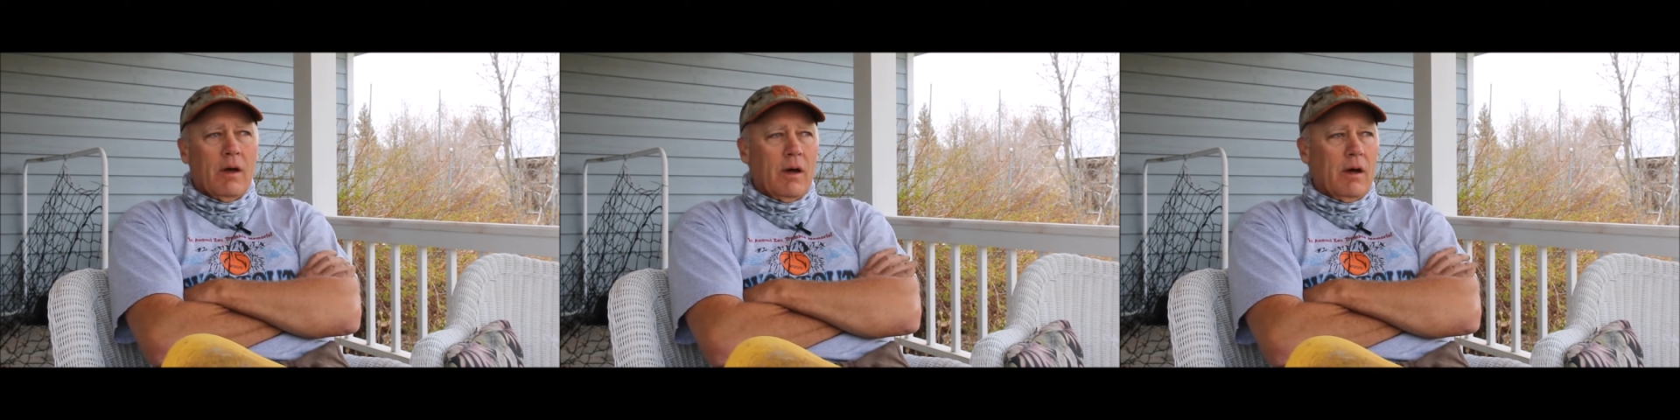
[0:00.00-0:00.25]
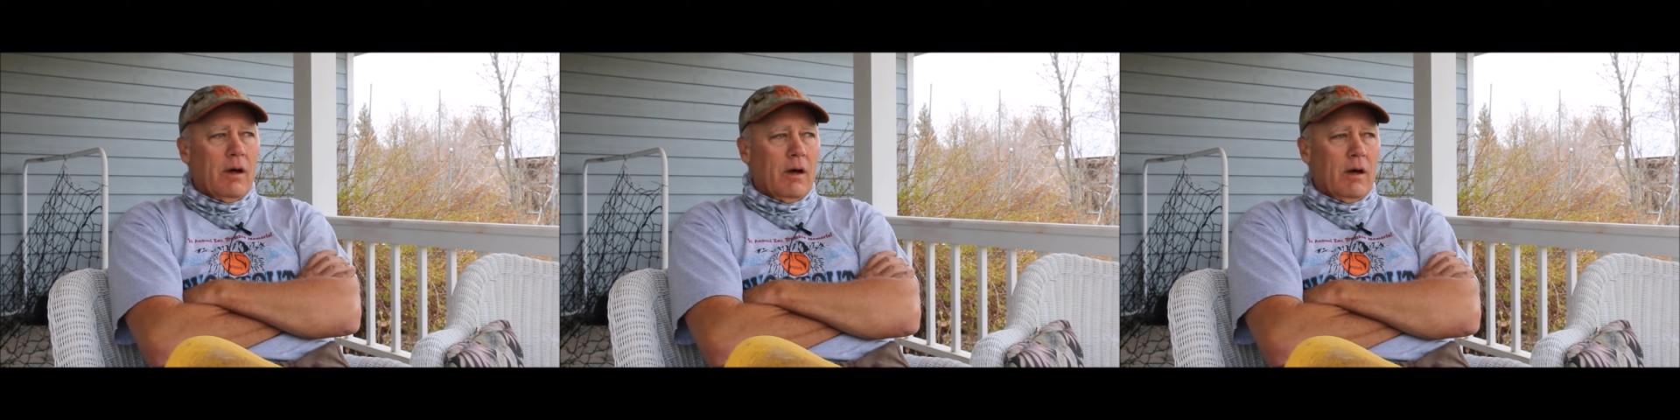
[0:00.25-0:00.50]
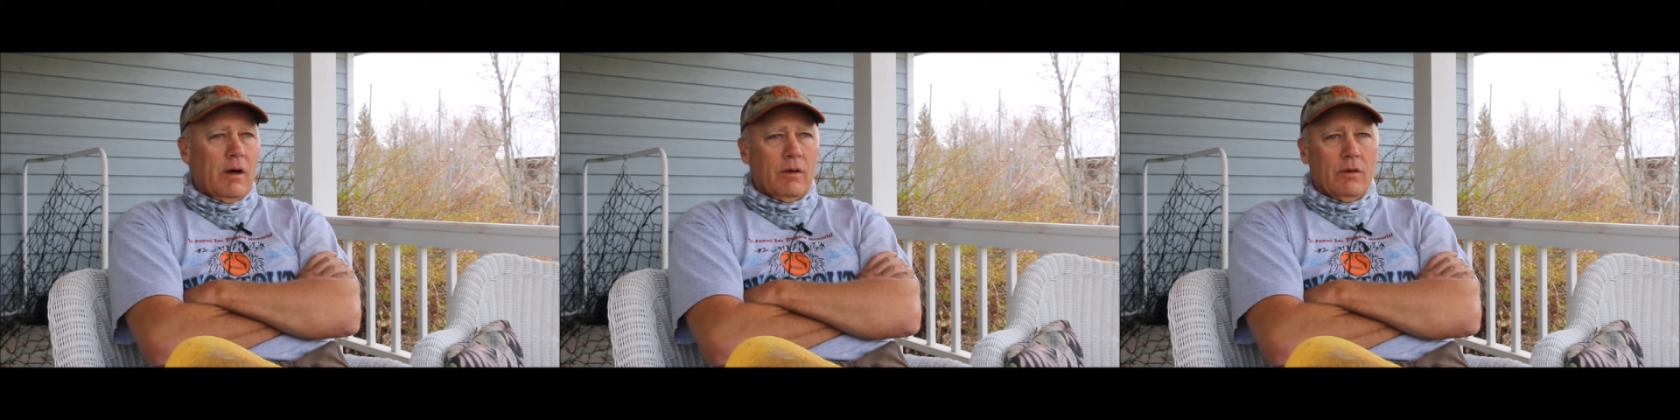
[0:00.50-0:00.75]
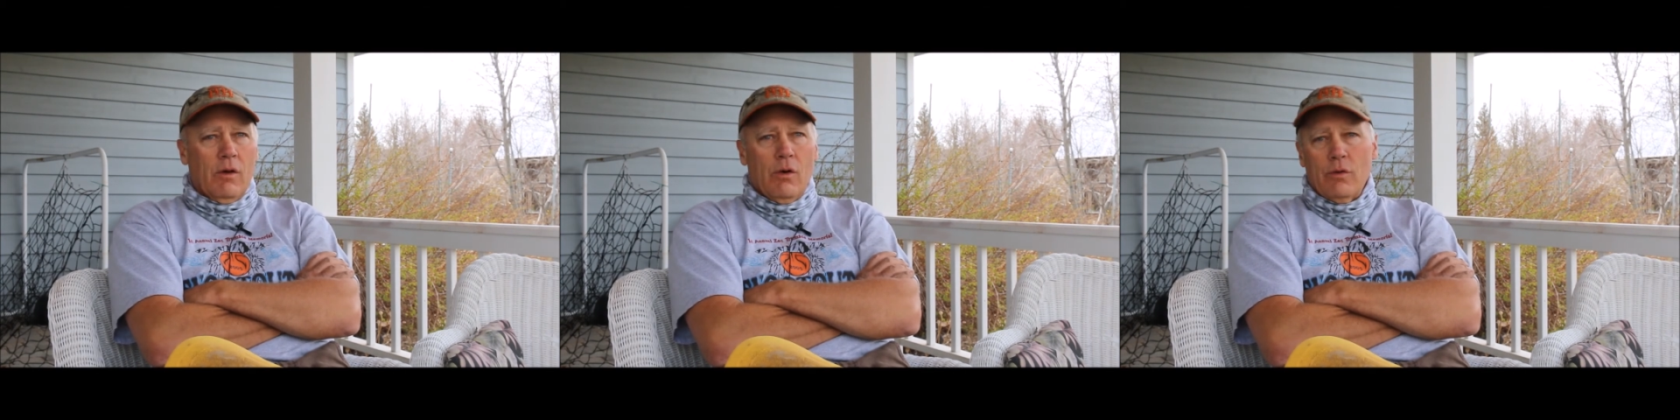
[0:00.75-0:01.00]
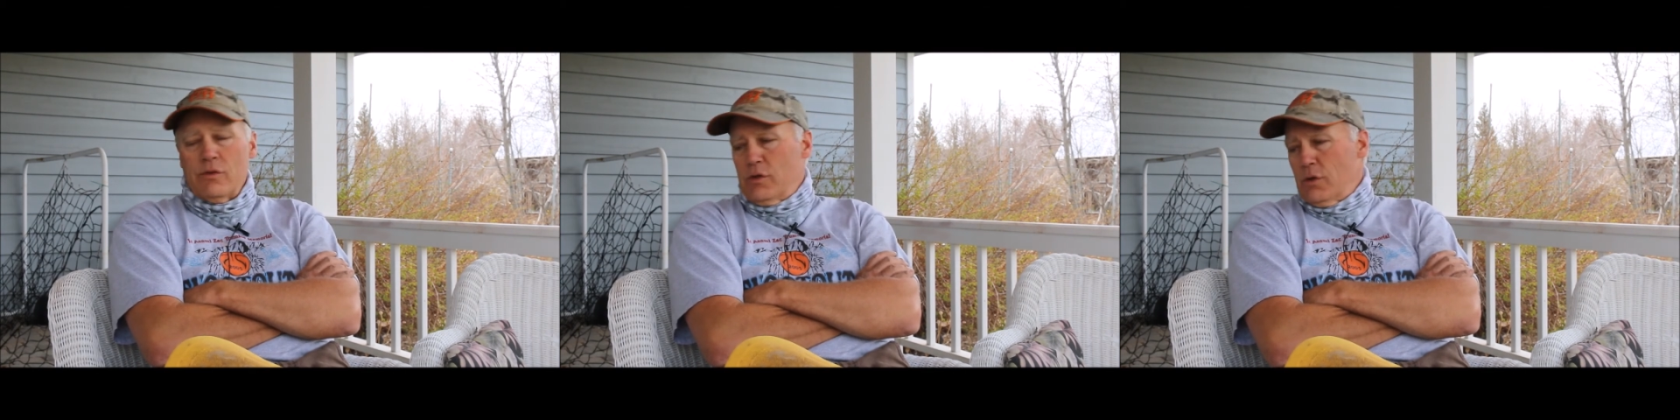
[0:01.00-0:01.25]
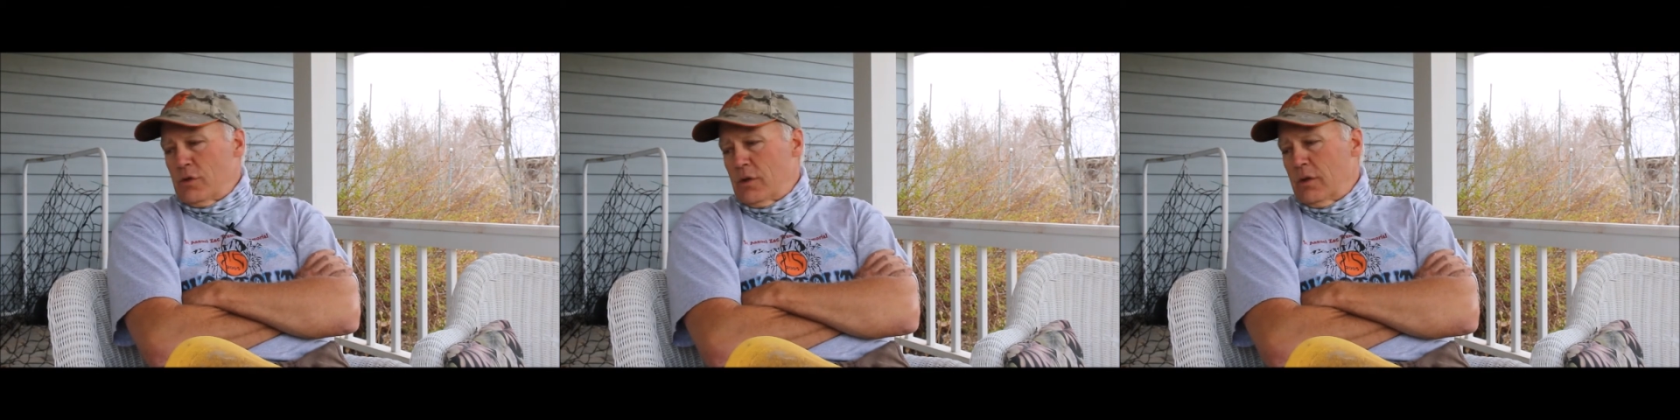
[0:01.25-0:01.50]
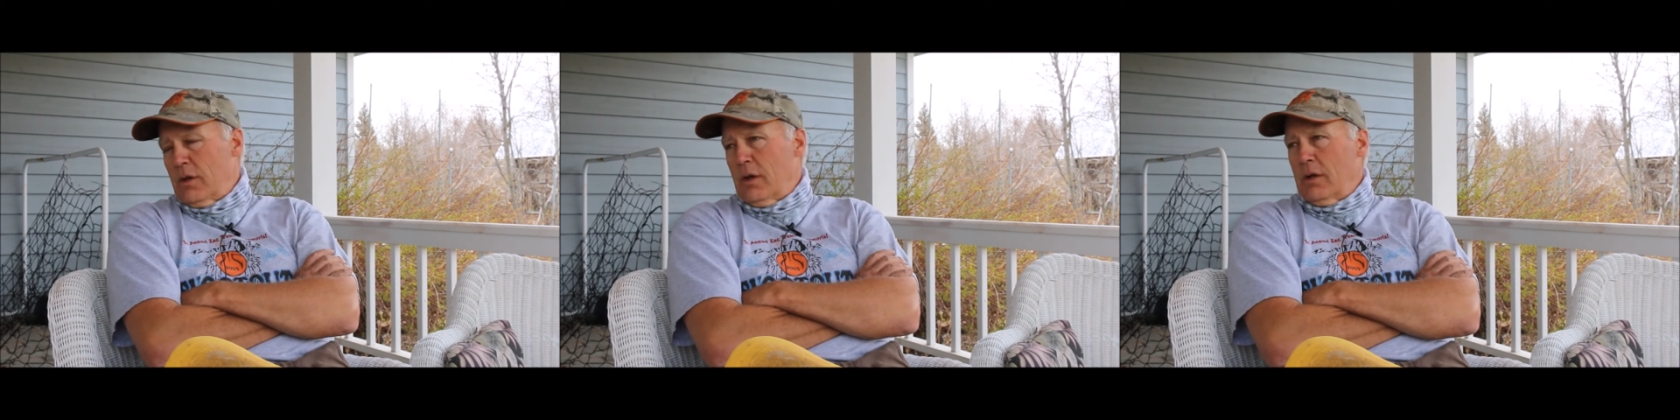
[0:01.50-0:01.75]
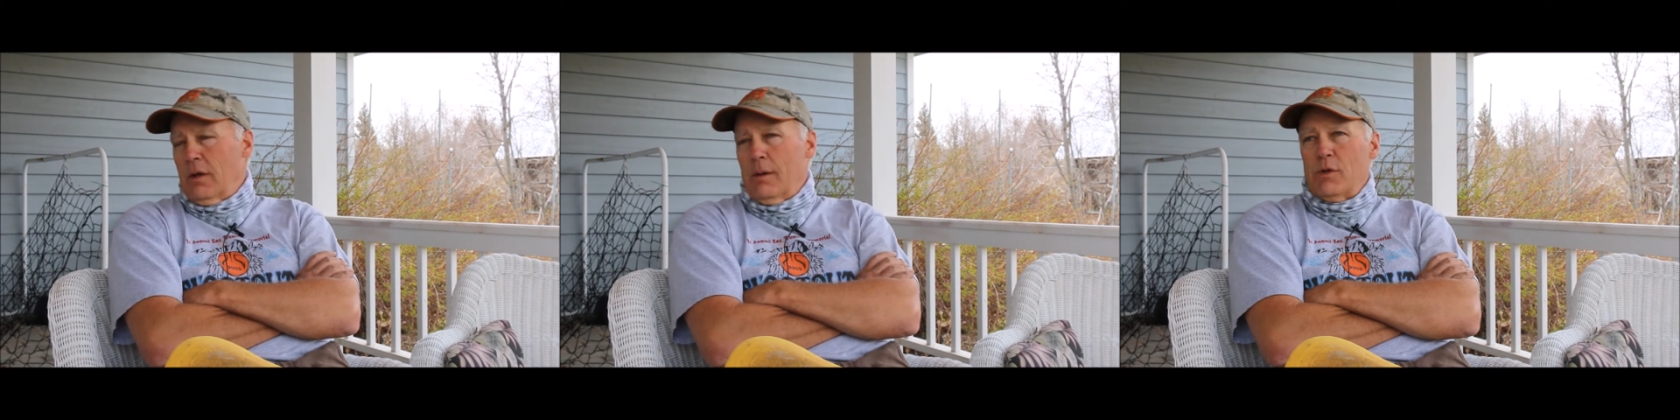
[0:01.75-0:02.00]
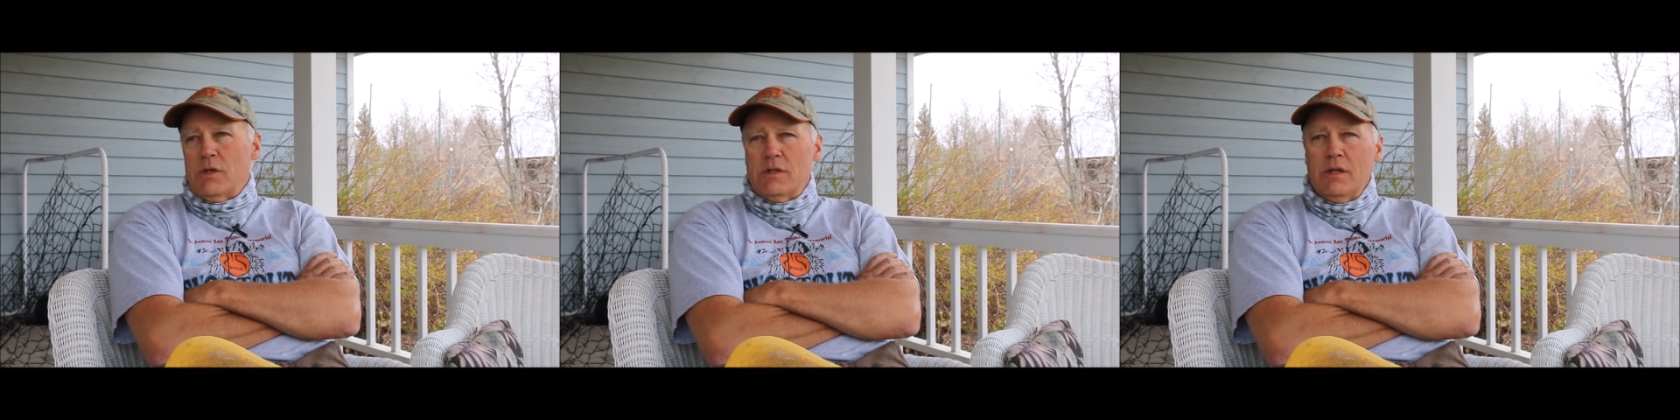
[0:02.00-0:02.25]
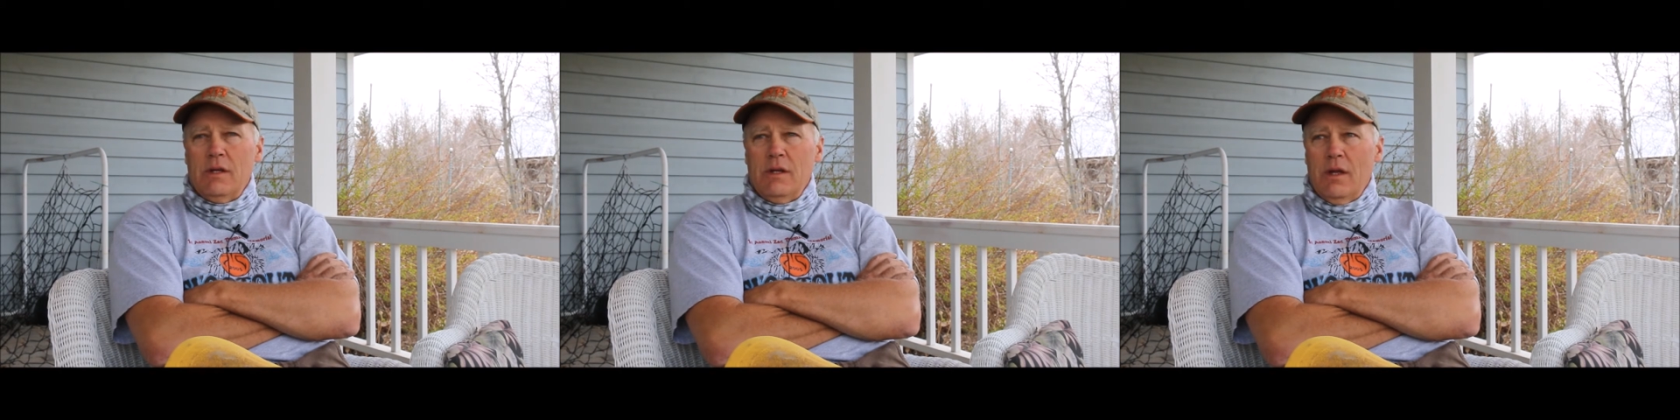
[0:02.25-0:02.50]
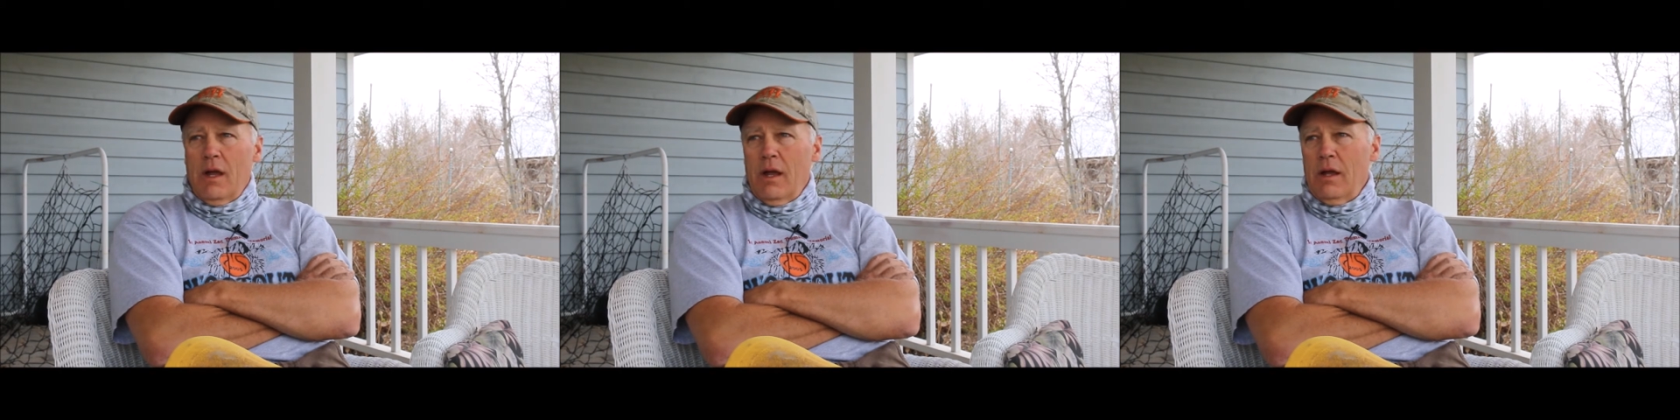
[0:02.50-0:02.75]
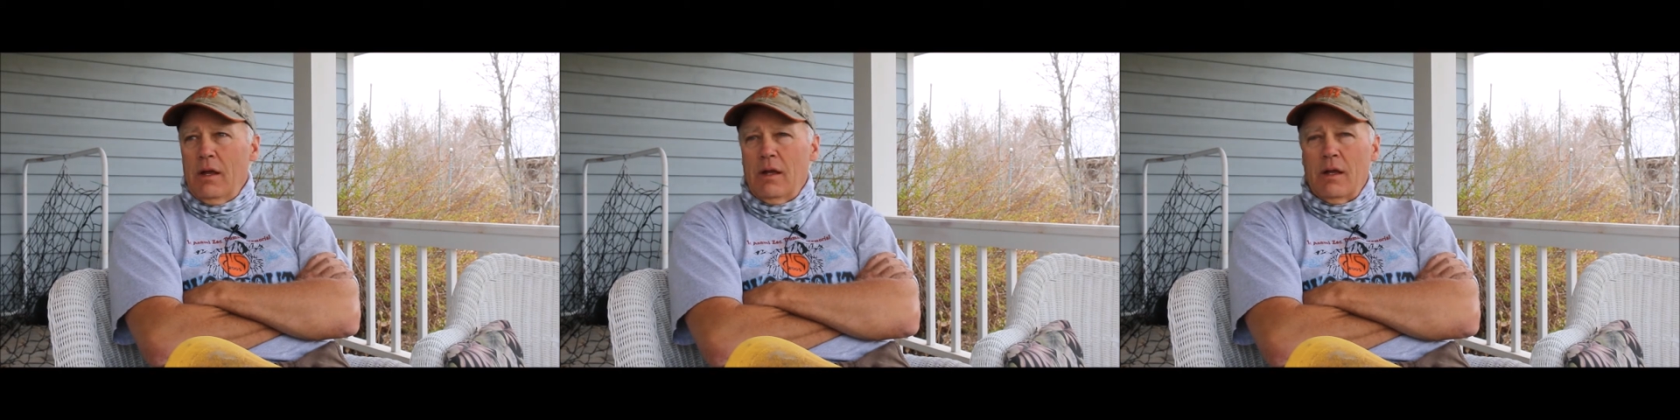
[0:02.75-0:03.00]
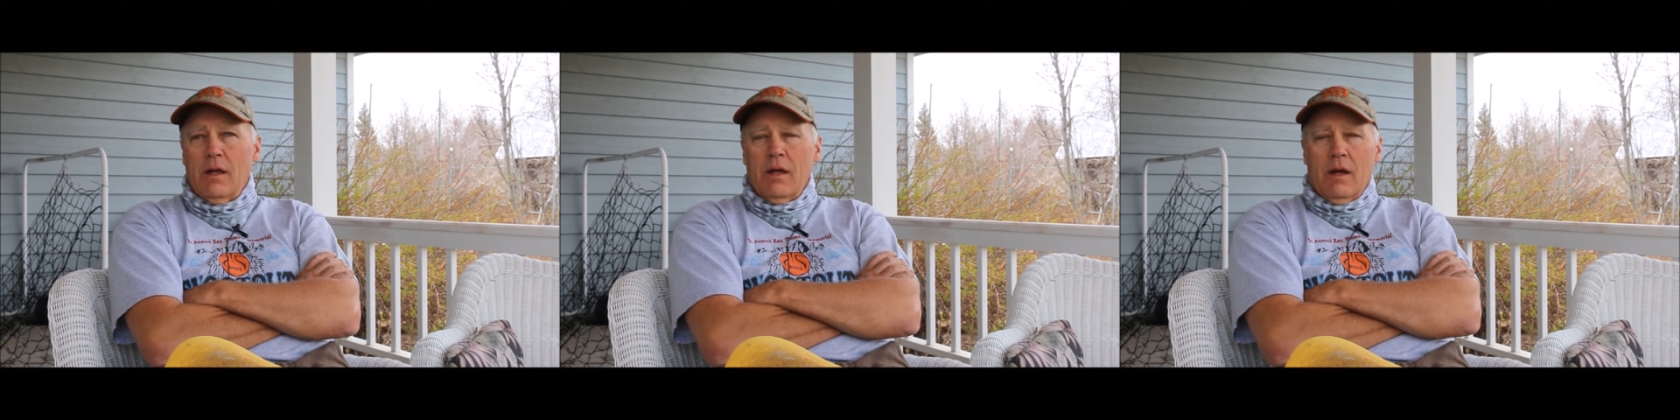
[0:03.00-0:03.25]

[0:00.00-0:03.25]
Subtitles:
loans using the WCDA